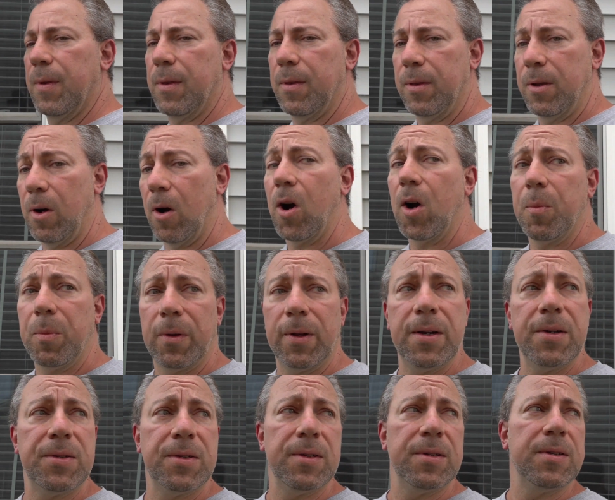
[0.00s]
there are
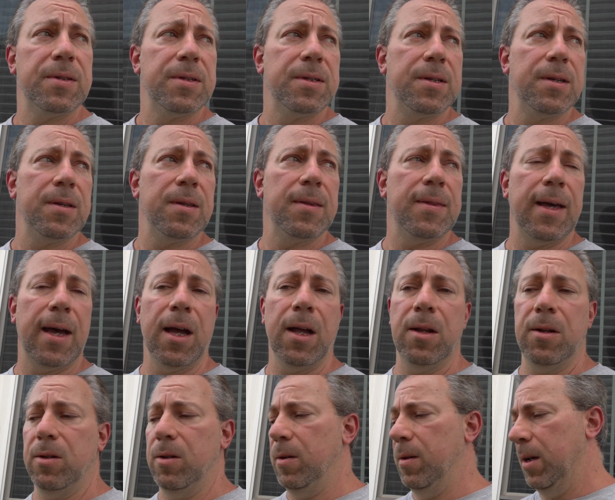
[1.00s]
places
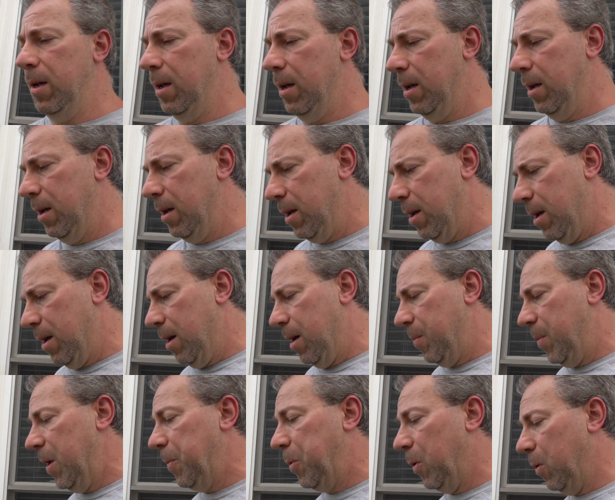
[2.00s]
that
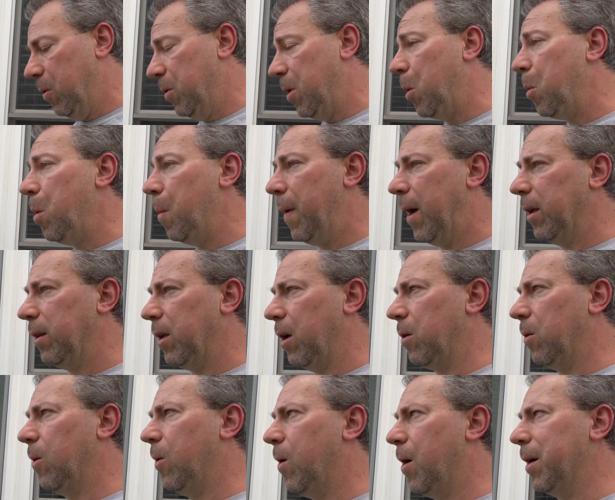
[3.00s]
people know about that
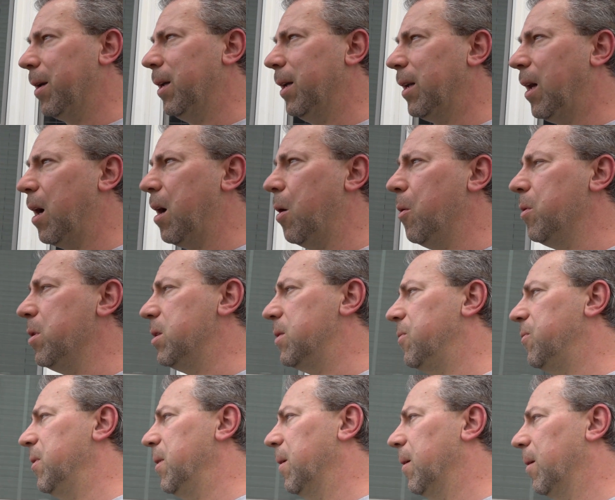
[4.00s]
are haunted, and I always
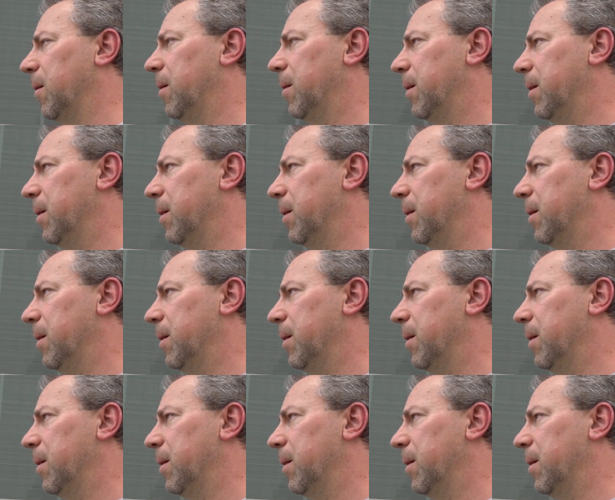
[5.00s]
feel